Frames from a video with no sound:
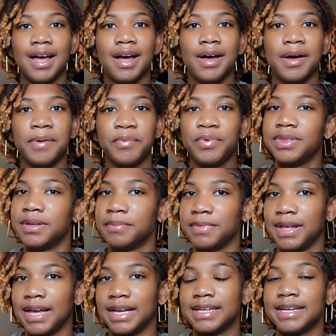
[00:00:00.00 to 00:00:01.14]
with them
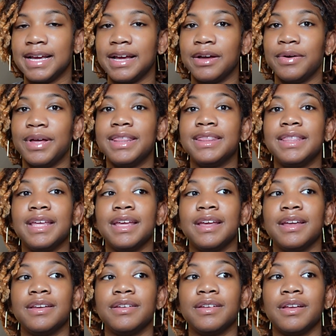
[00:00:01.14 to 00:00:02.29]
laying down. And
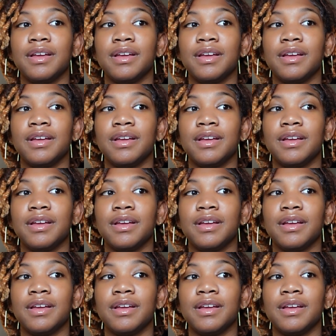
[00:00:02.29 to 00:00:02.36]
then